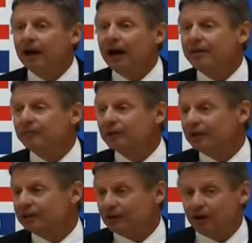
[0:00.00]
I'm going
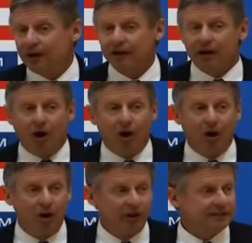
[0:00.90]
to talk
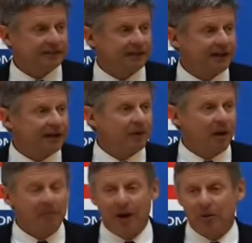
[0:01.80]
all the time
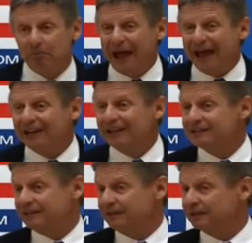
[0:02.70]
about
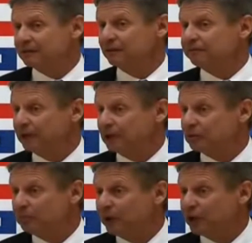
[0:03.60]
balancing the
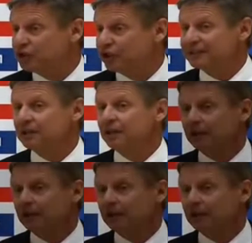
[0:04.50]
federal budget.